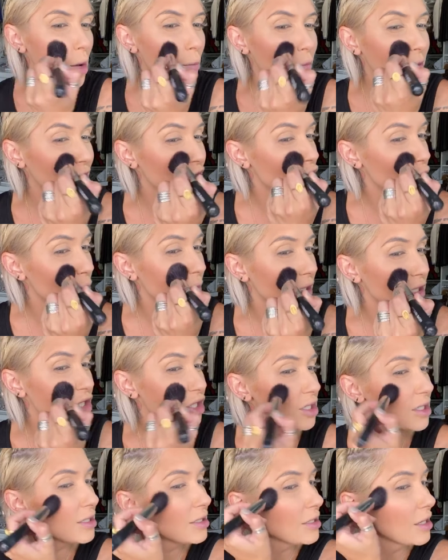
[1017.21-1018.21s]
blusher
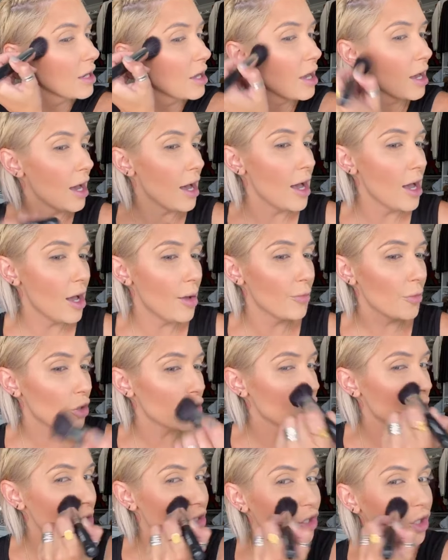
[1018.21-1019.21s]
brushes. Um, those
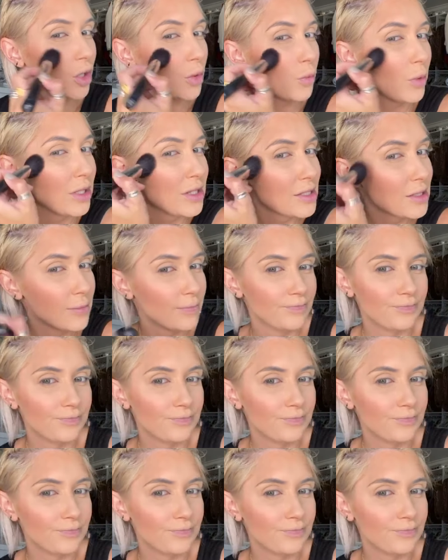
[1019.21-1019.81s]
ones are good ones.